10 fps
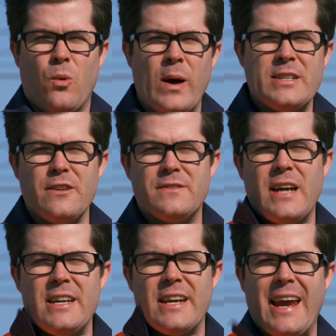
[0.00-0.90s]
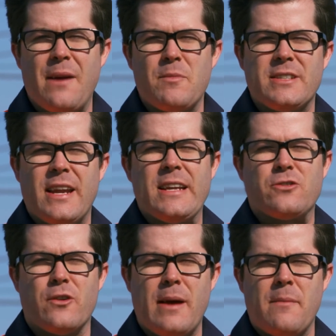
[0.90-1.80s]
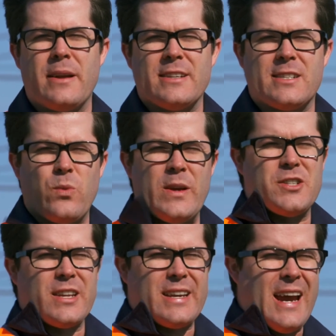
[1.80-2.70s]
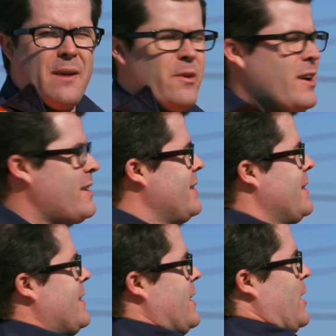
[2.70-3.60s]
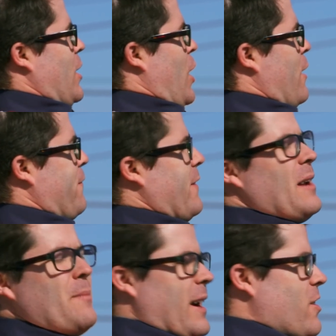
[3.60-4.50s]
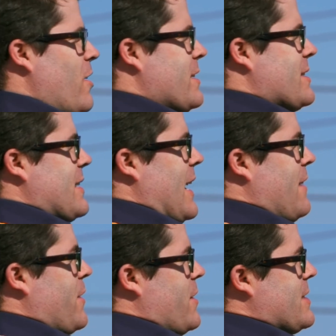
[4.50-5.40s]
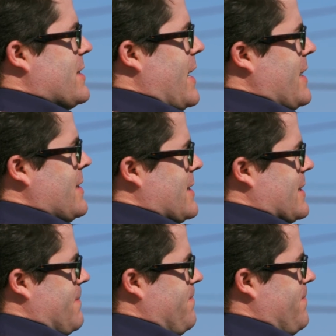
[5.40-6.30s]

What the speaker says: Once you've done your camera settings, remember to switch the camera off and back on to save those settings.